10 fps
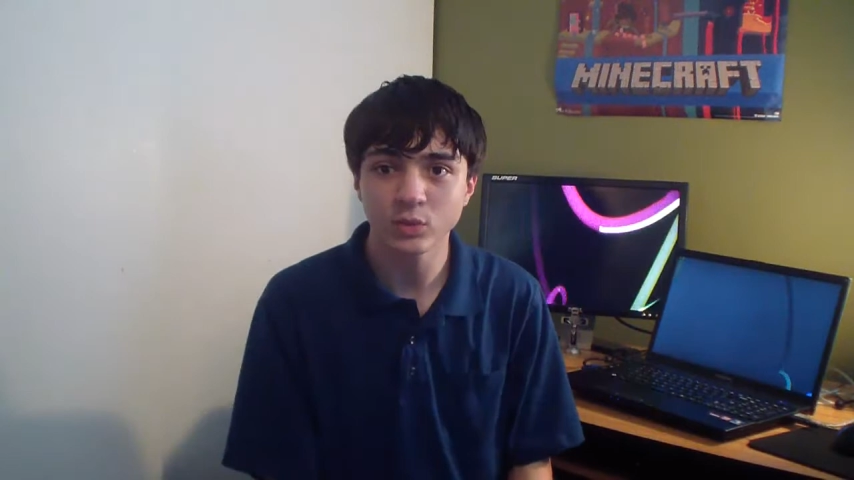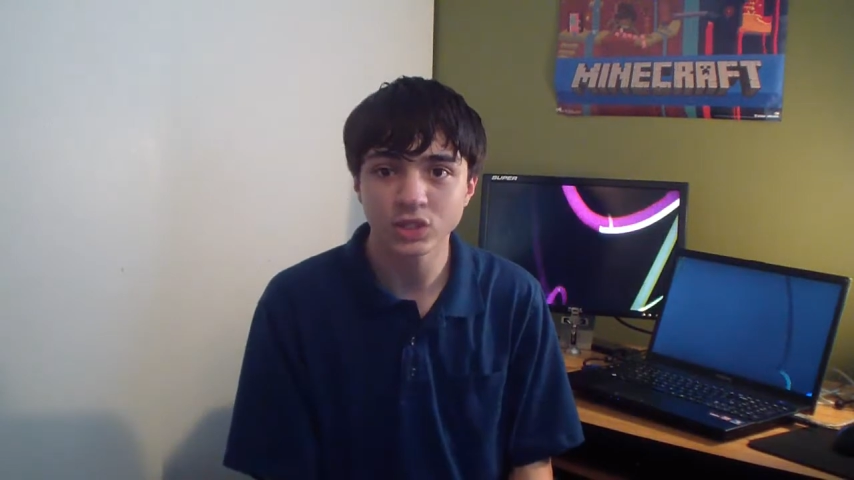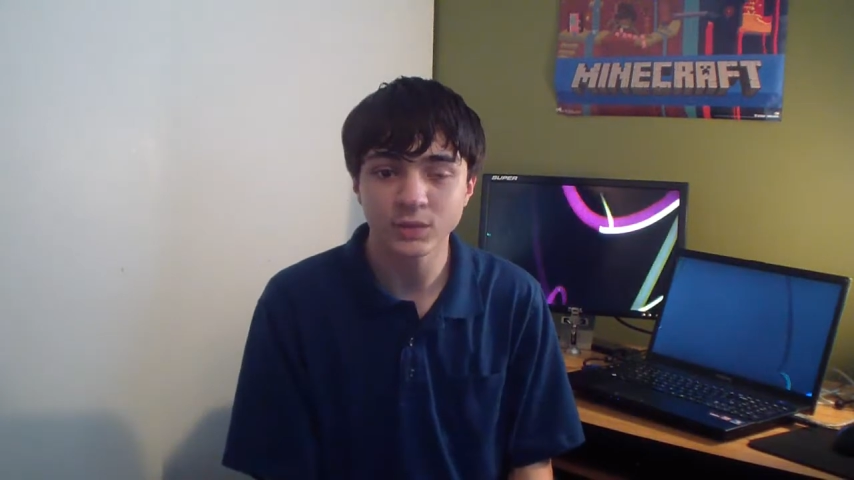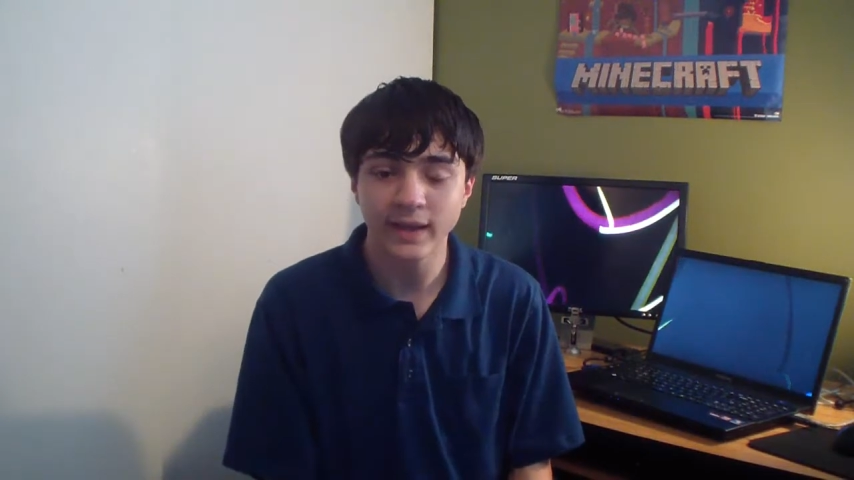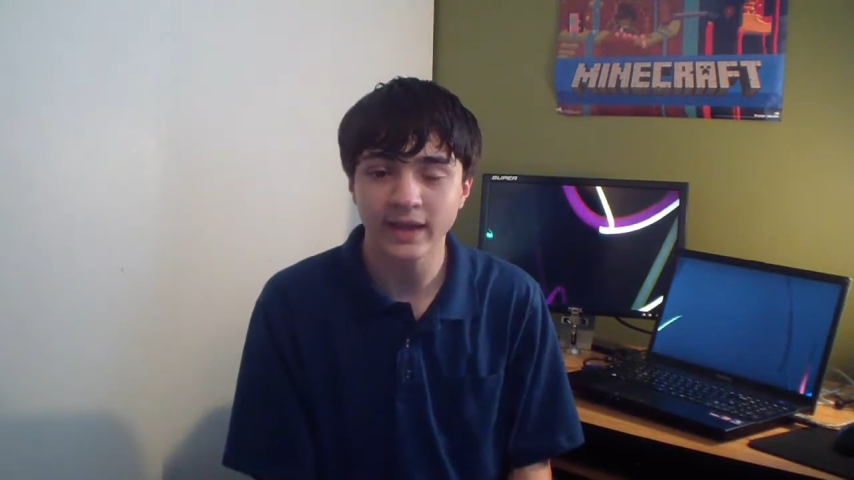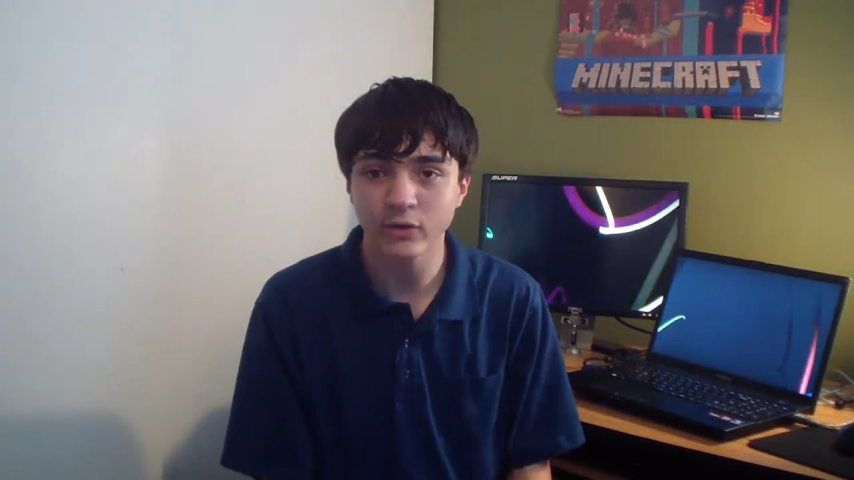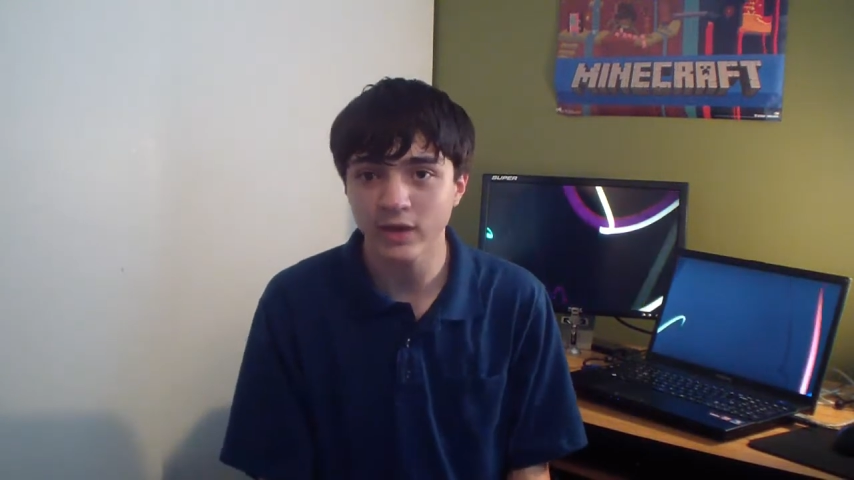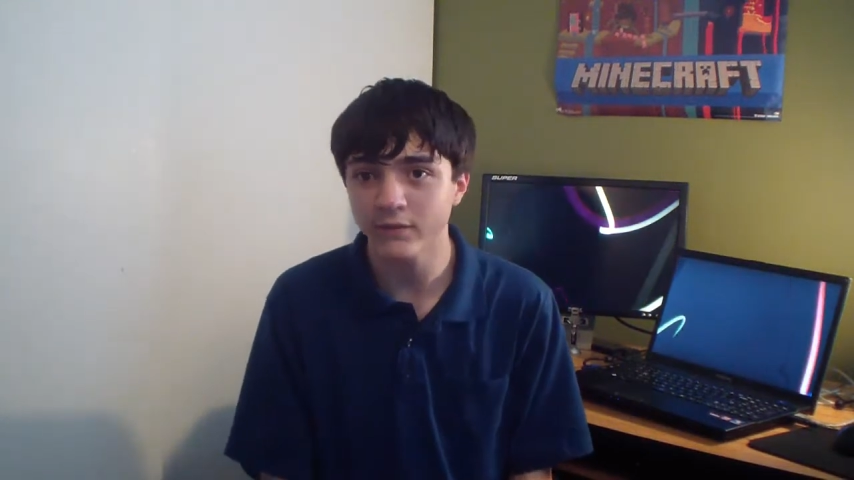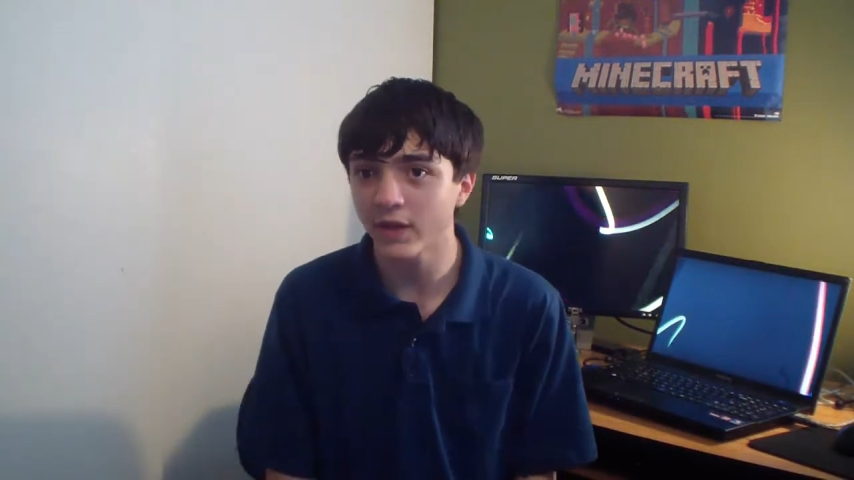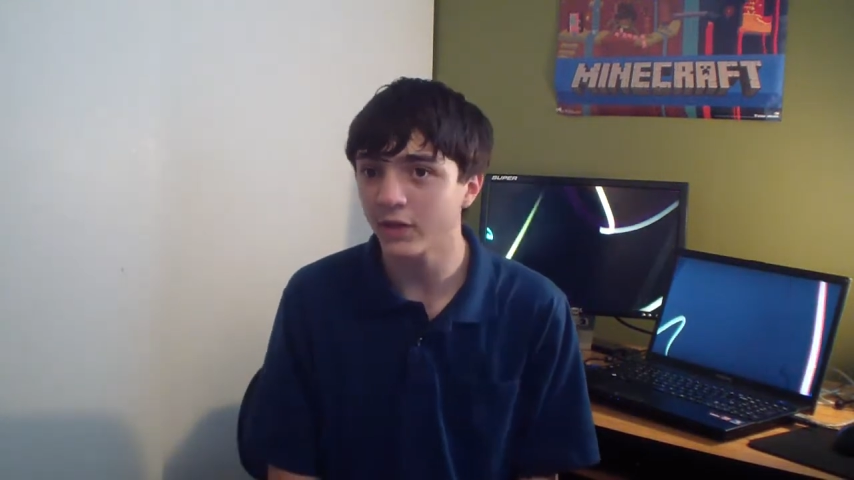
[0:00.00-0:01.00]
which my
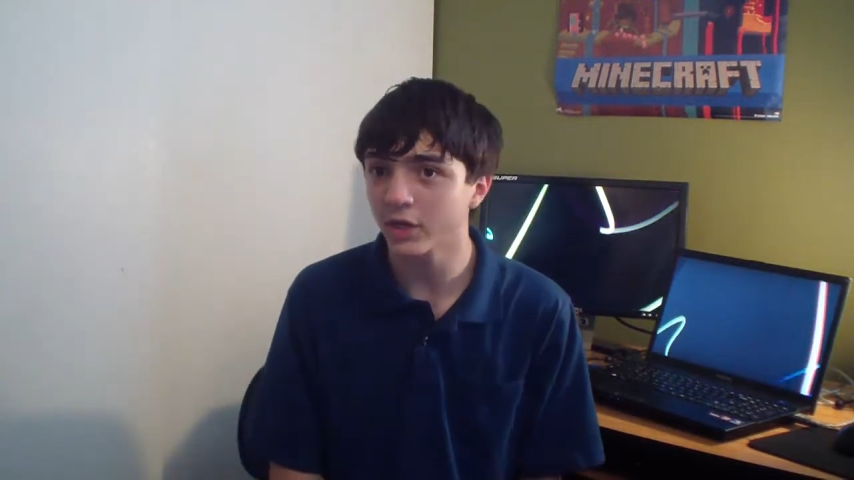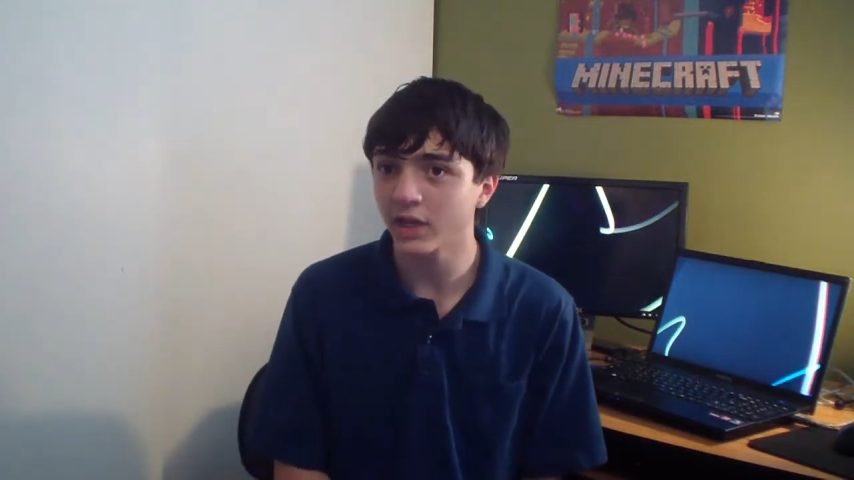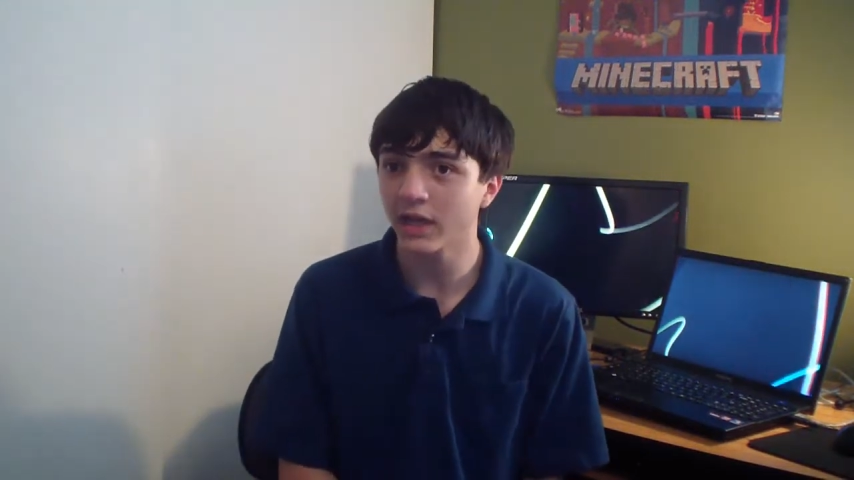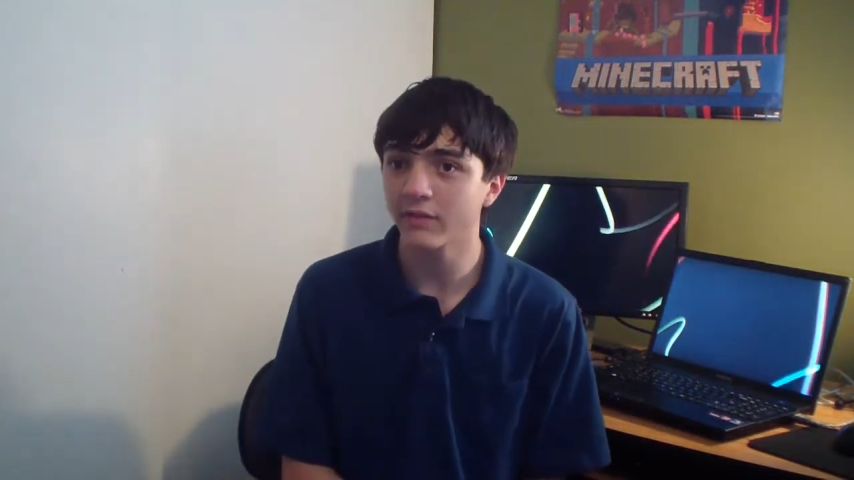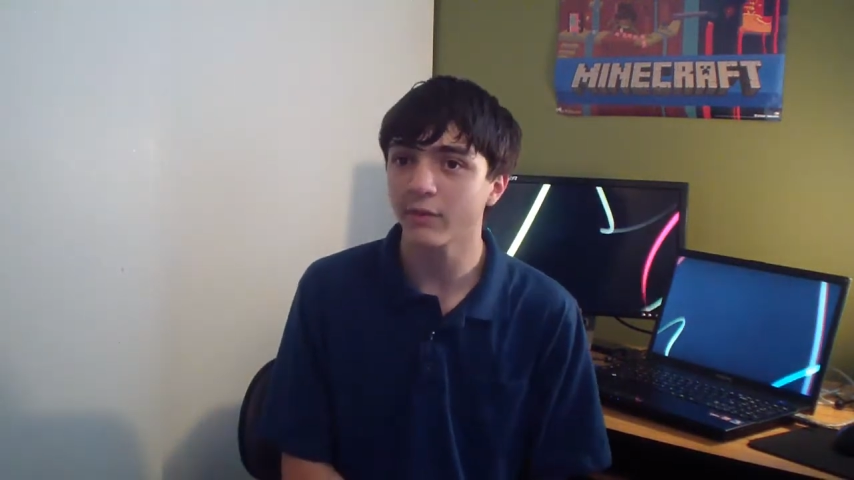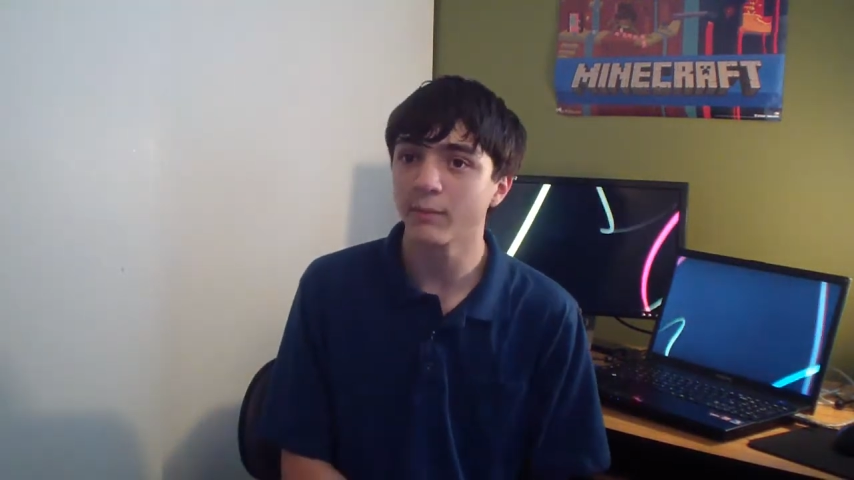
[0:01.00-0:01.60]
grandfather got